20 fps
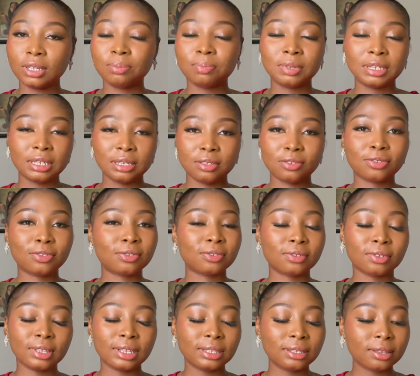
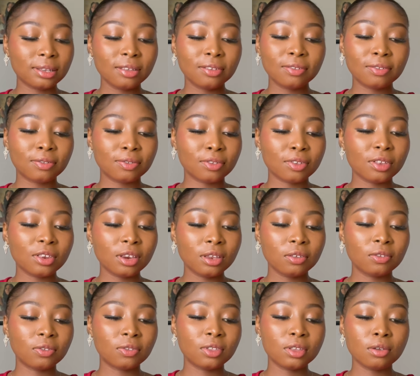Please, this
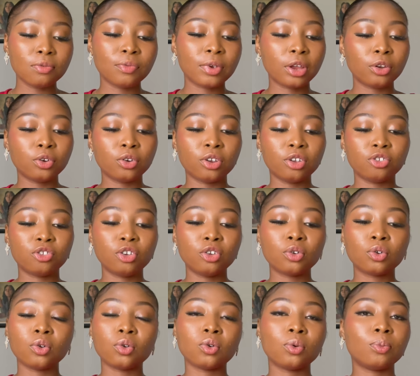Nivea
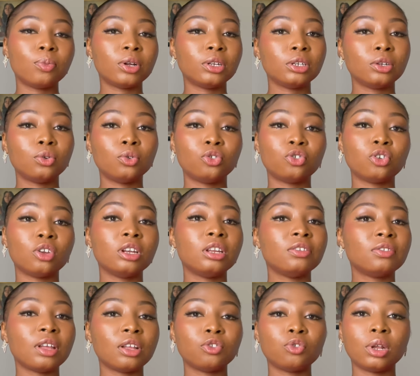Nourishing Cocoa Body Lotion
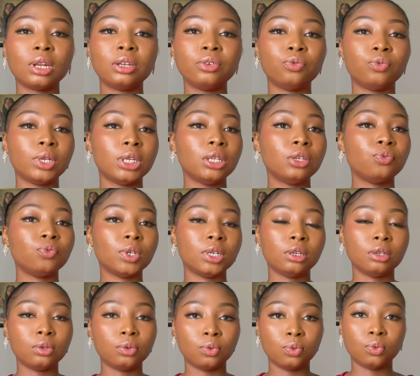is actually really,
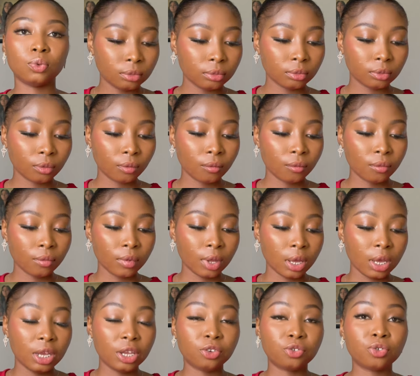really good.
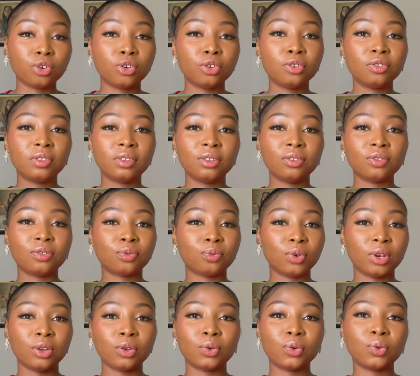It reduces
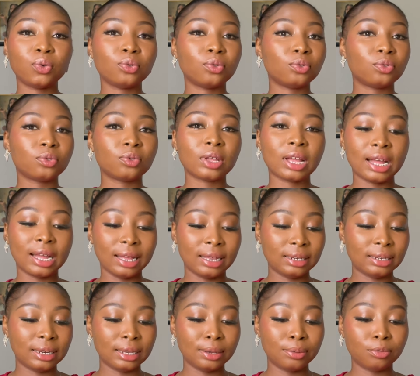wrinkles
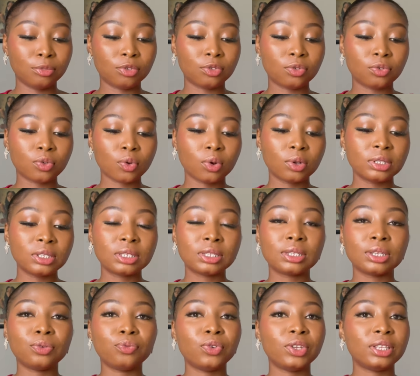and salt
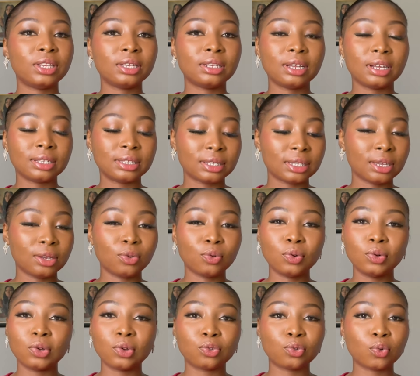irritated skin.
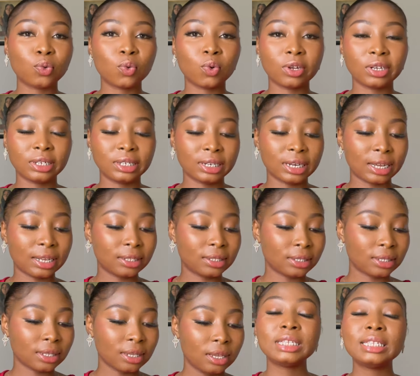Who doesn't want
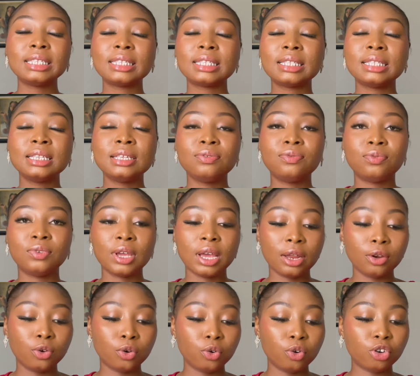that? This
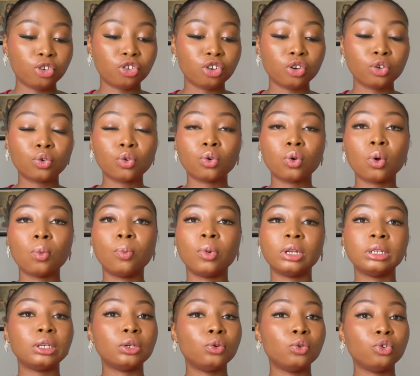Nivea Nourishing Cocoa
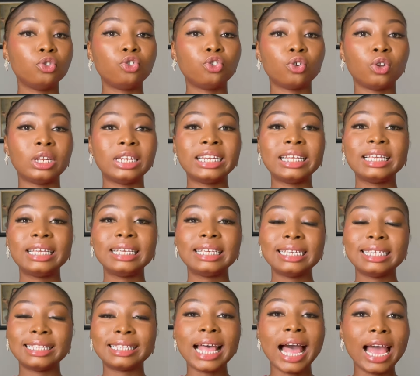Body Lotion
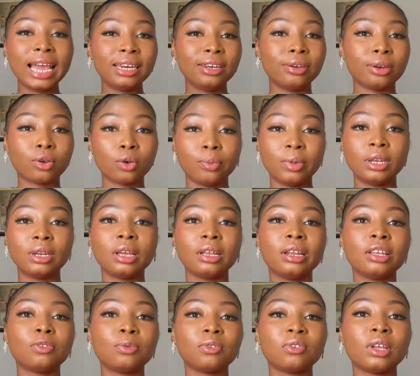is highly
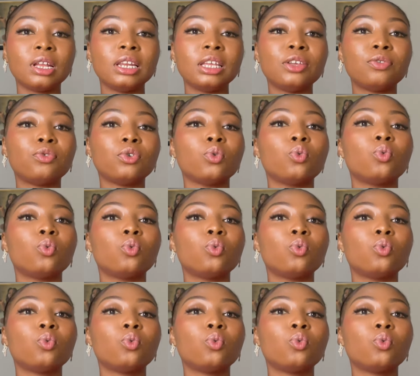recommended, especially if you